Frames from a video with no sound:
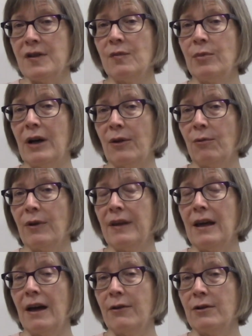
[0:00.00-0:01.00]
of breath were
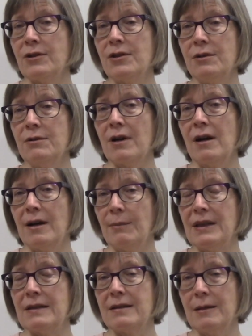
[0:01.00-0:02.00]
the other 2
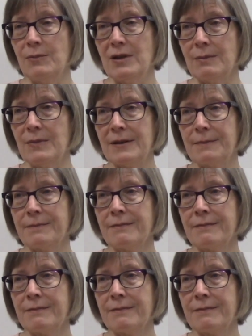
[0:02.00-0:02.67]
common symptoms.